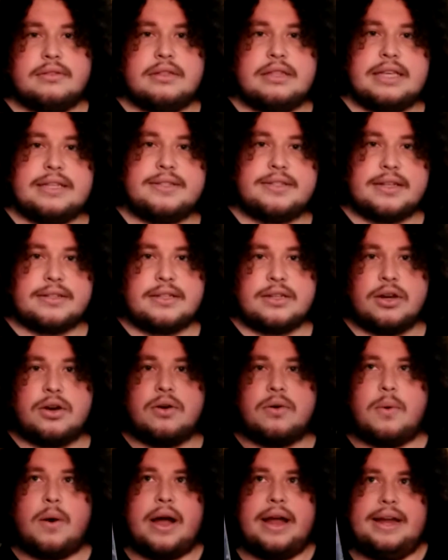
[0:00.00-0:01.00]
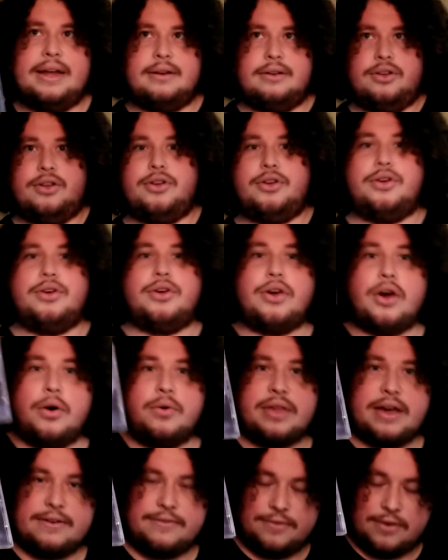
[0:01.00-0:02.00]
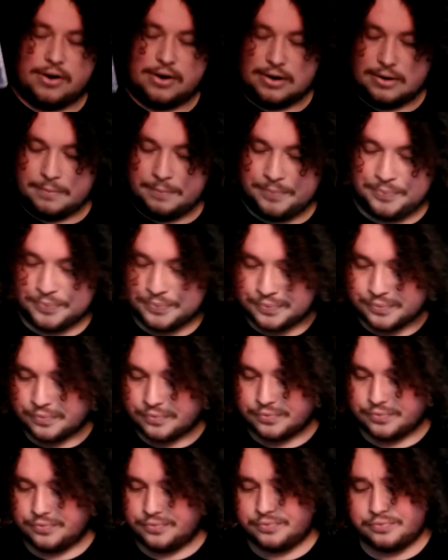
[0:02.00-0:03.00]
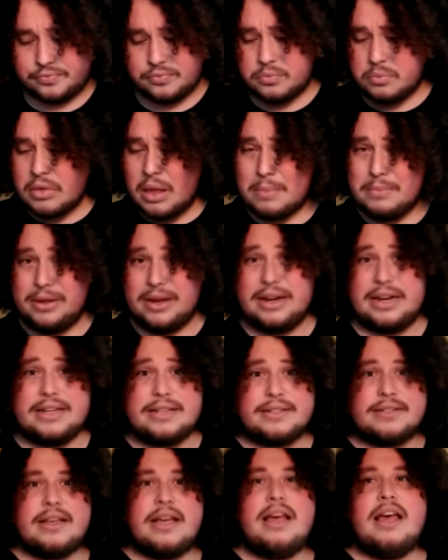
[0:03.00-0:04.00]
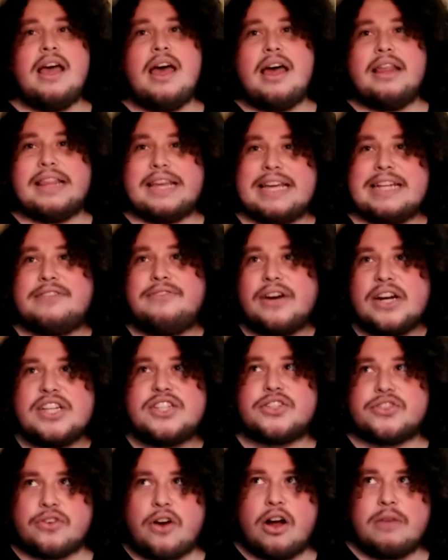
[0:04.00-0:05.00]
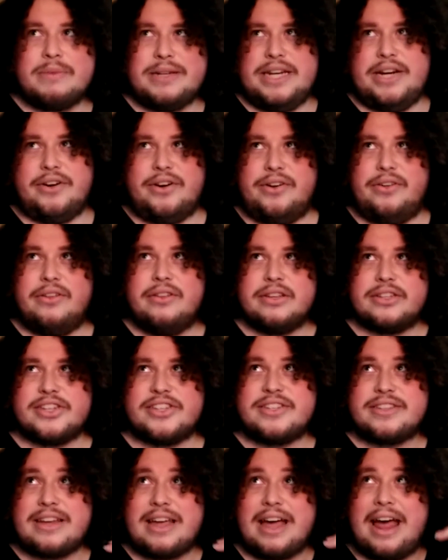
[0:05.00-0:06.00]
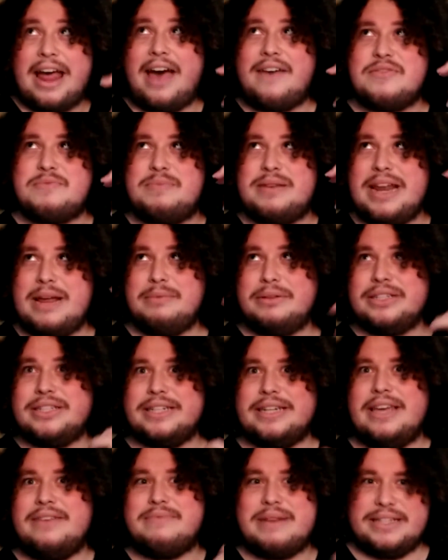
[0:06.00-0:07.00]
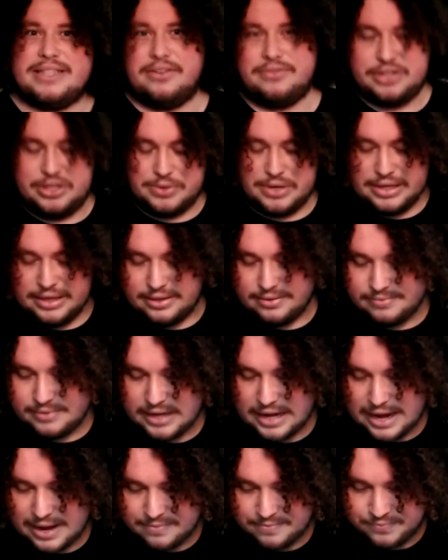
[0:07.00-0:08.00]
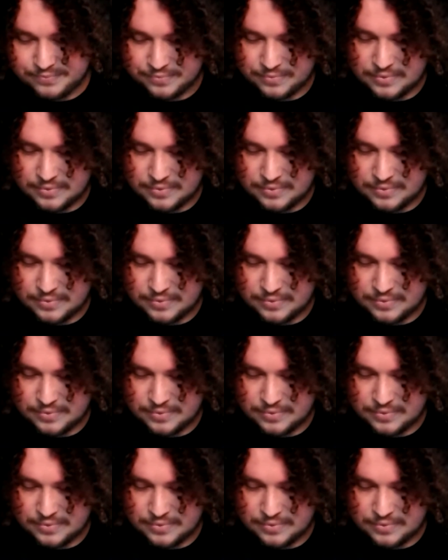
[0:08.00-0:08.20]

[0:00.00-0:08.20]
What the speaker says: This doesn't quite go that far. But it is, like, it's very strong material. Just, I haven't been able to give myself to it yet.